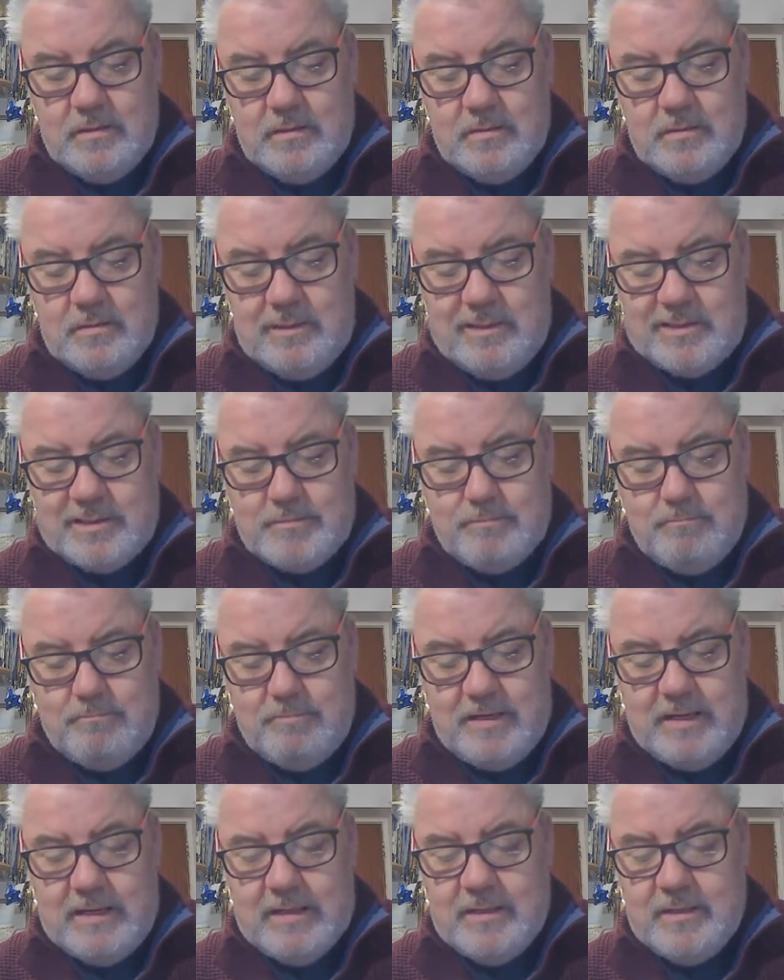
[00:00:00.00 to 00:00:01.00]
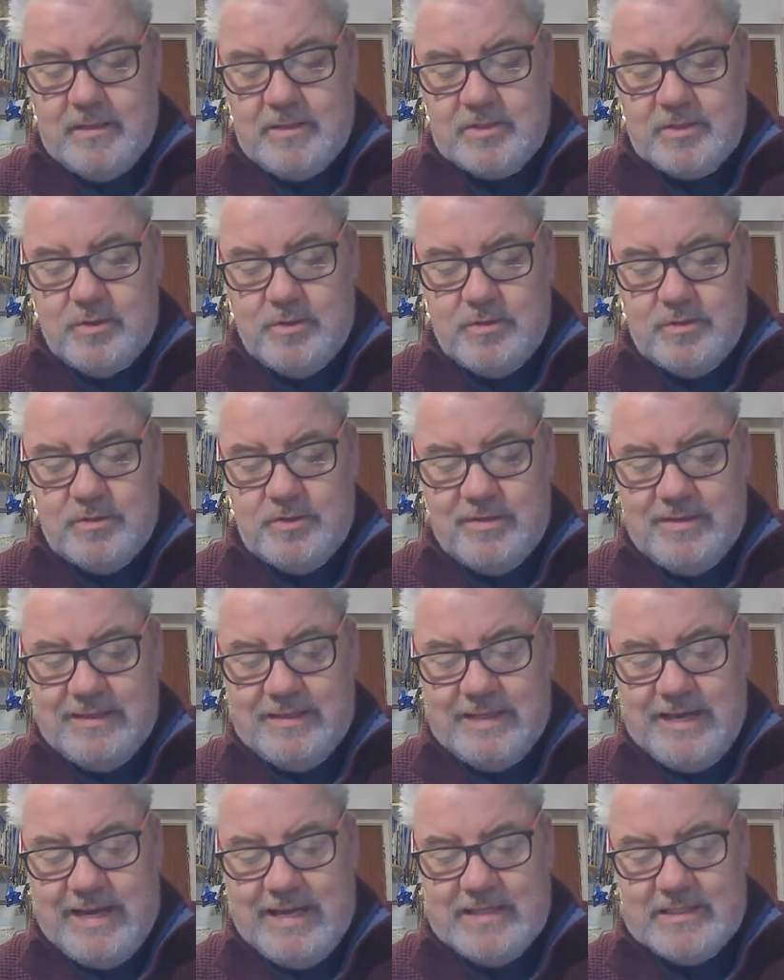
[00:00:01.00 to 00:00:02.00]
This man has gone to a
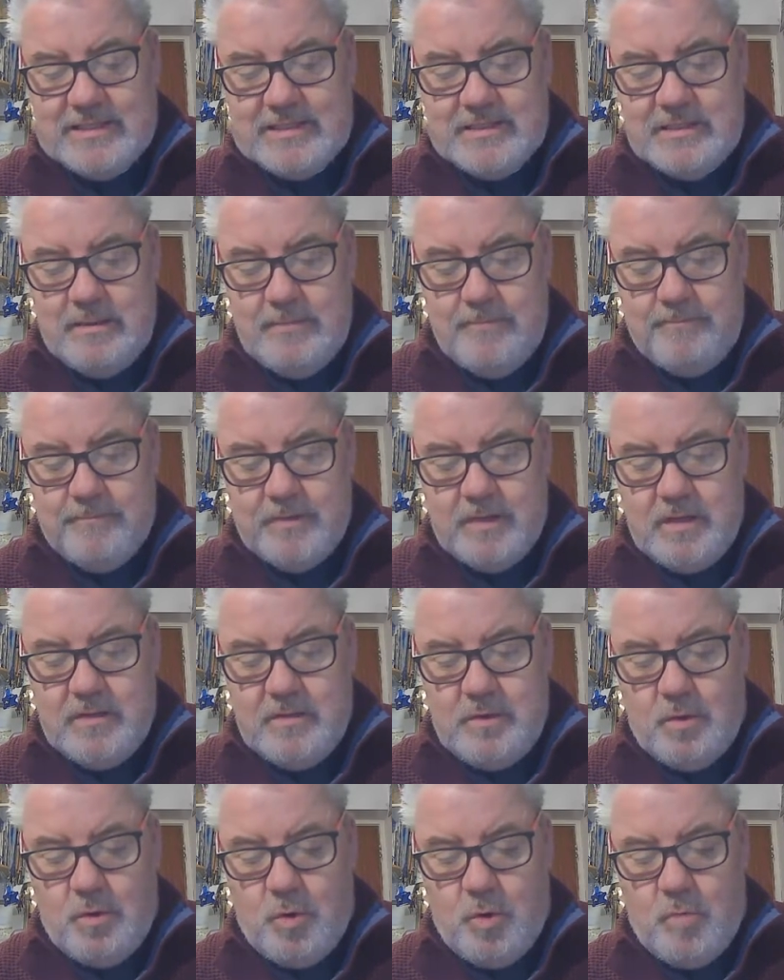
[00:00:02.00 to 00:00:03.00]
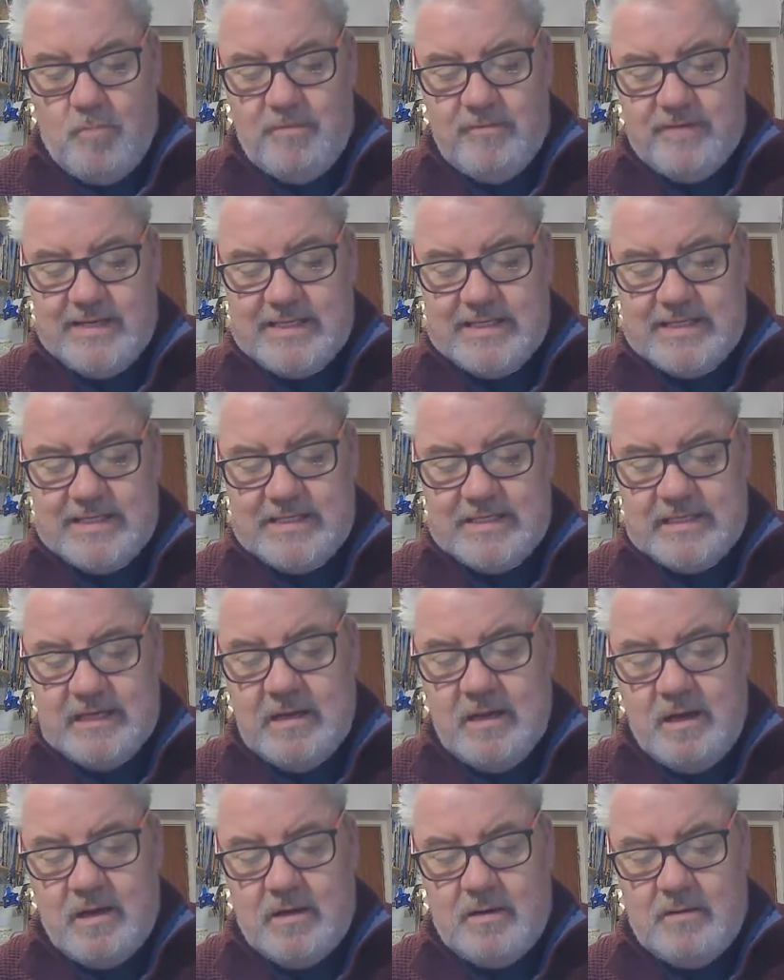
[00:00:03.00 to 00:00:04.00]
guest in the home of a
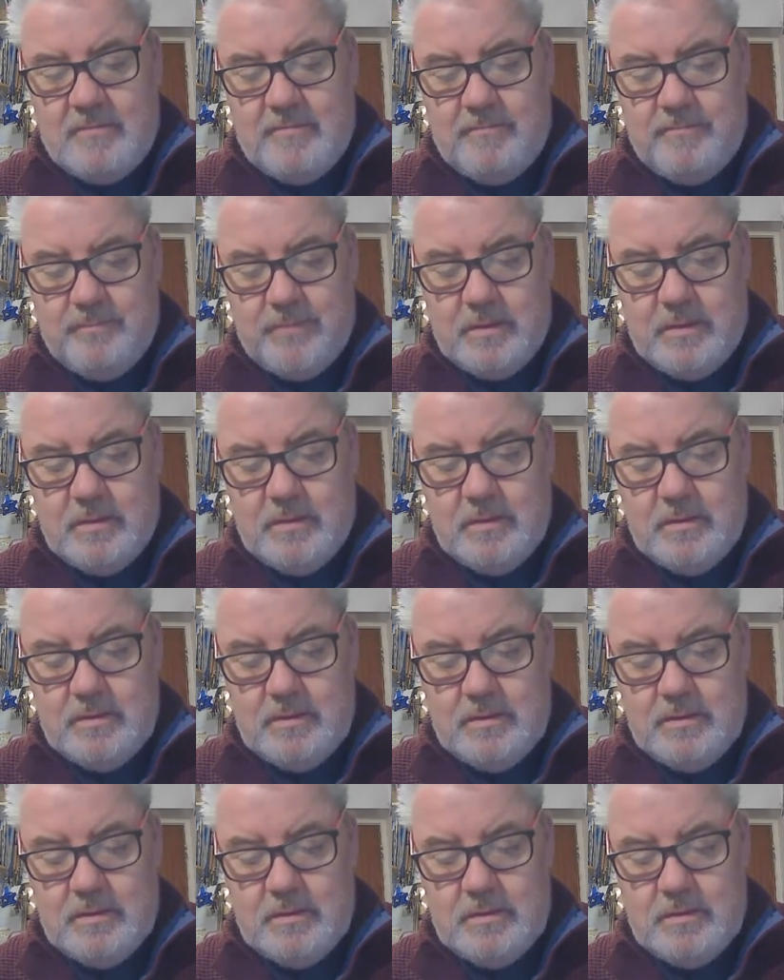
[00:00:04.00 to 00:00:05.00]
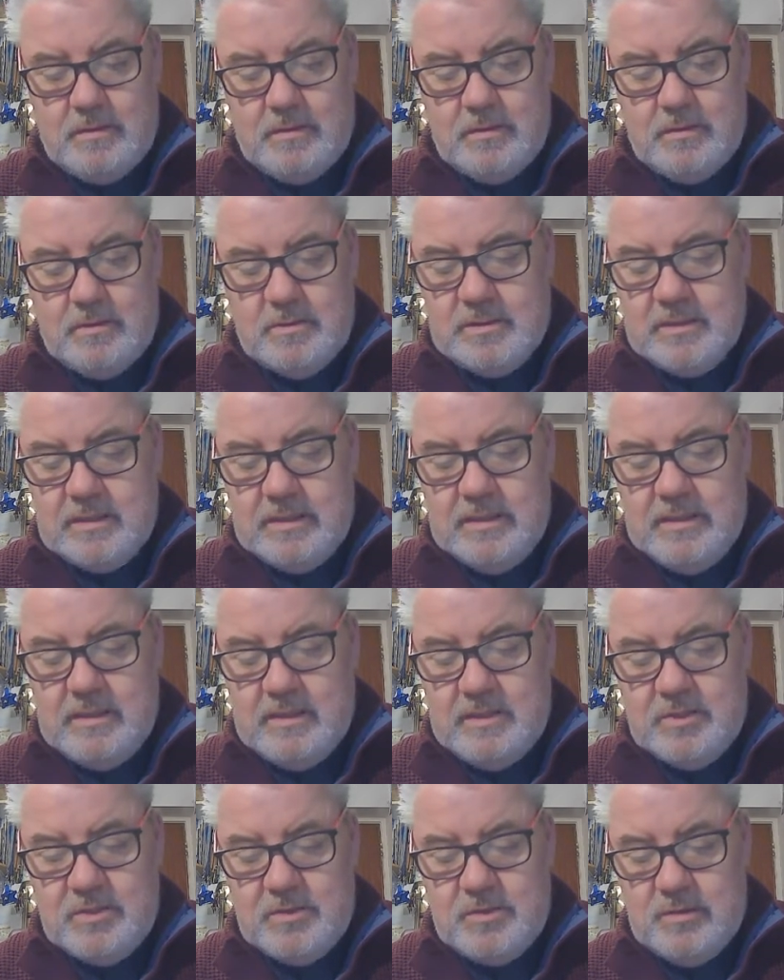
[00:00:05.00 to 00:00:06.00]
sinner.
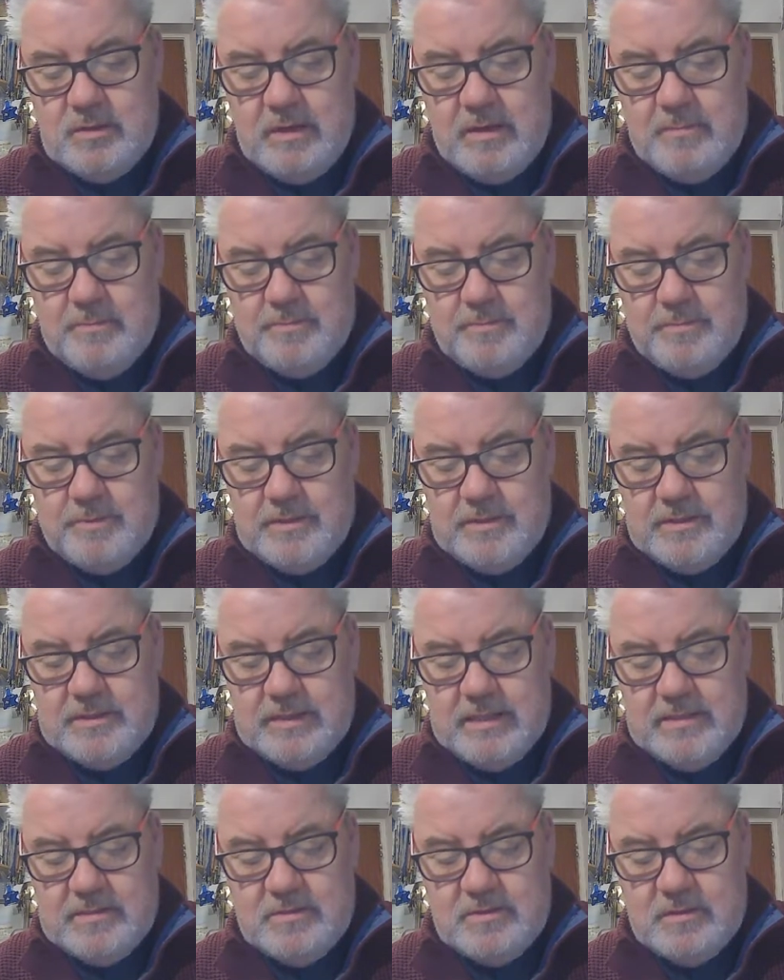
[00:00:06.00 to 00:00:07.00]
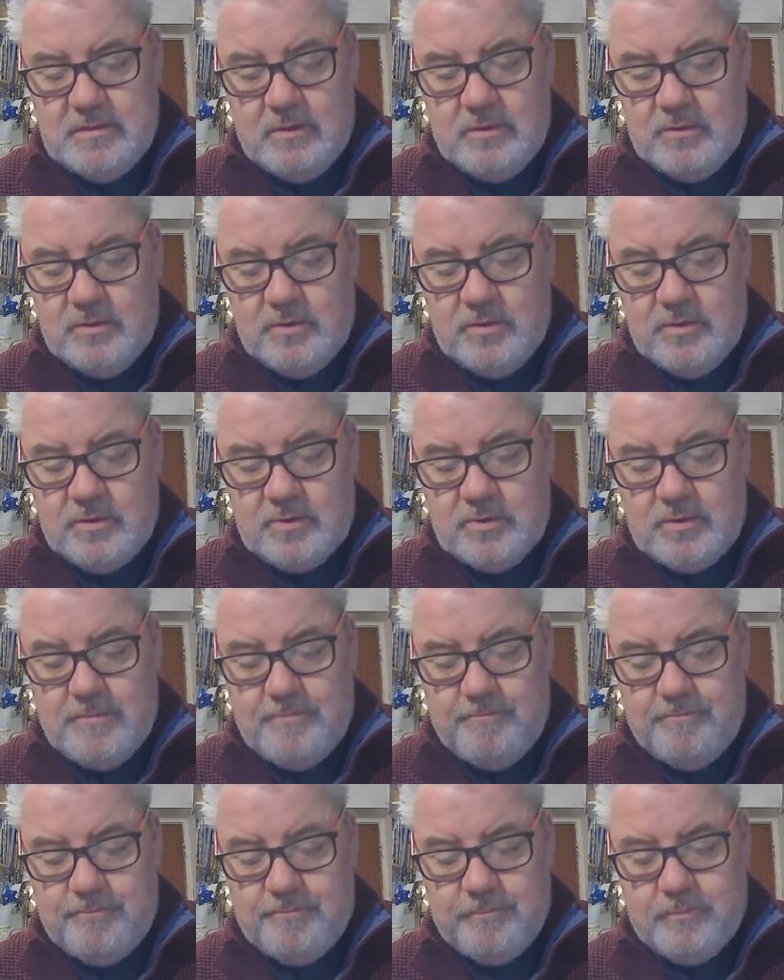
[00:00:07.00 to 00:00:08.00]
Zacchaeus stood up and said to the Lord,
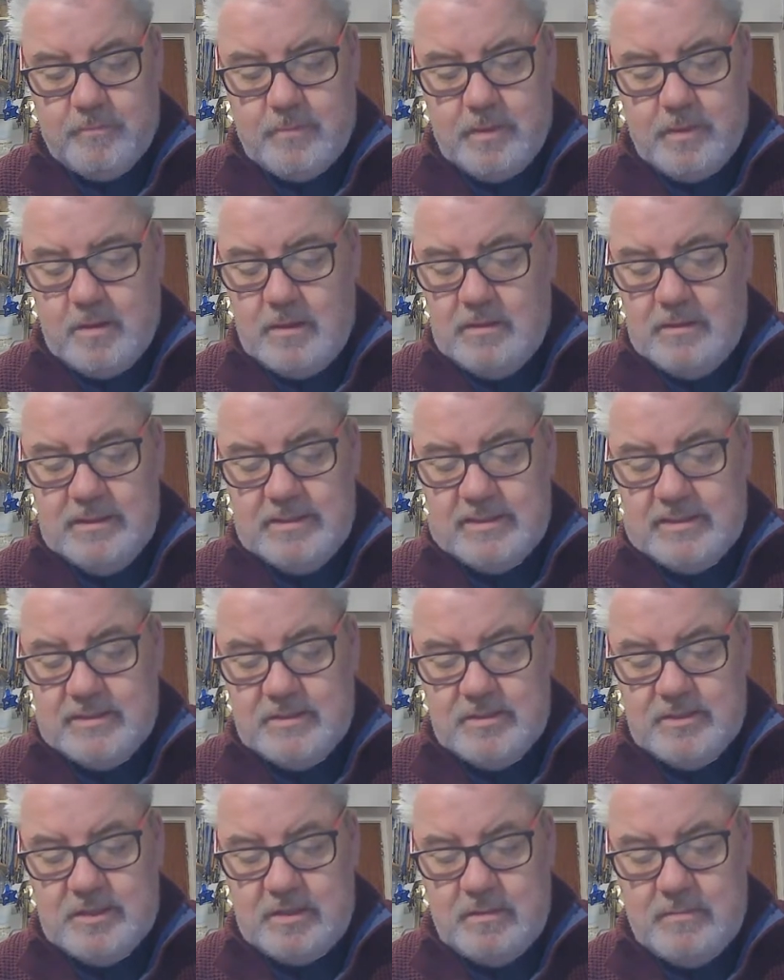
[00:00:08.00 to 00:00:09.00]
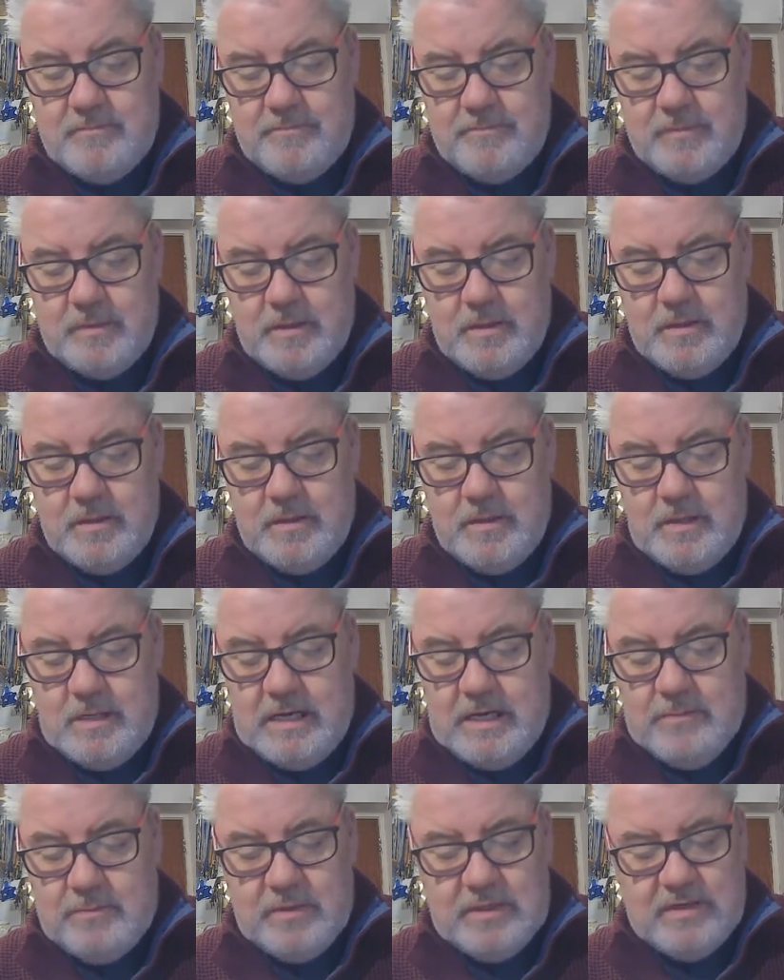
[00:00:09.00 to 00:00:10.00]
Listen, sir,
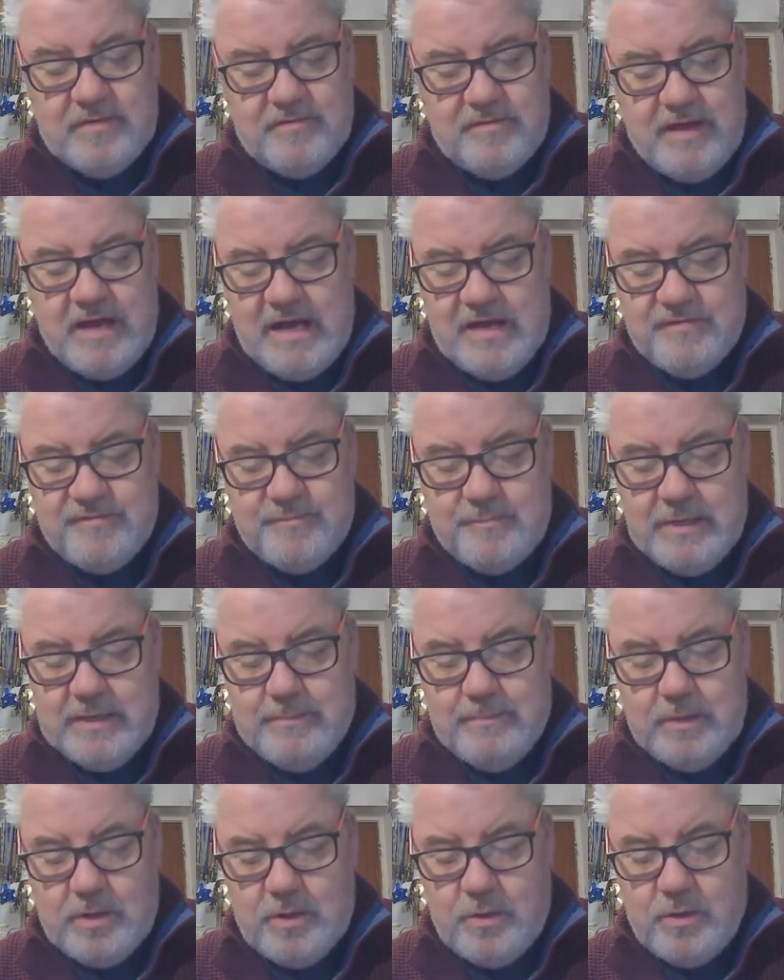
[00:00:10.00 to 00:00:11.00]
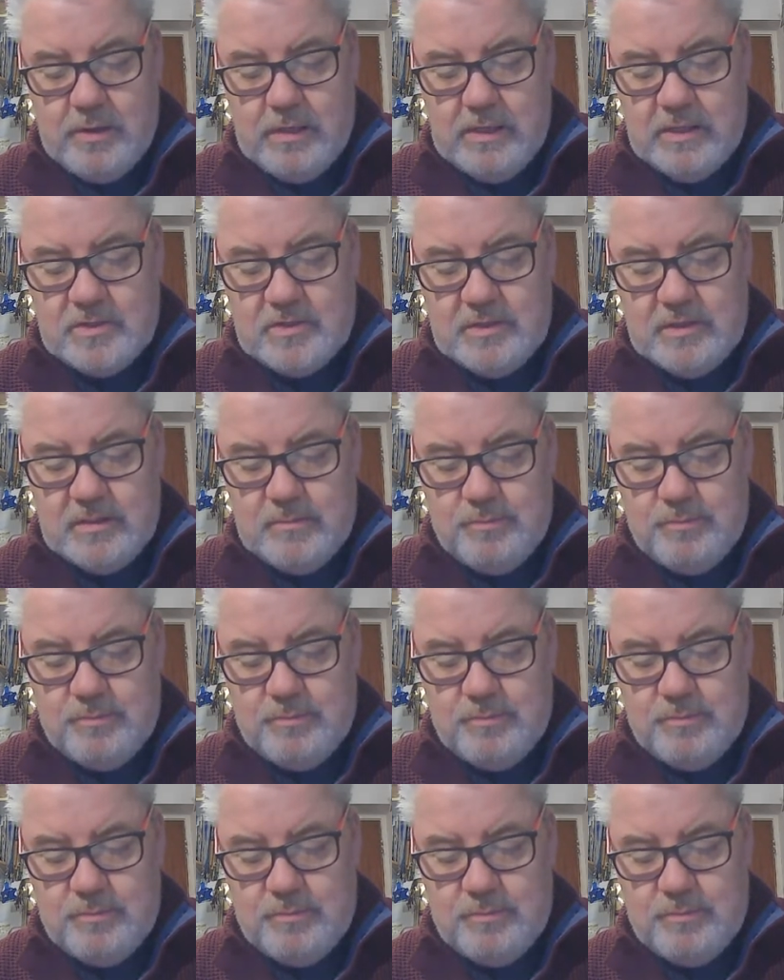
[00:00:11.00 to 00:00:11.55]
I will give half my belongings to the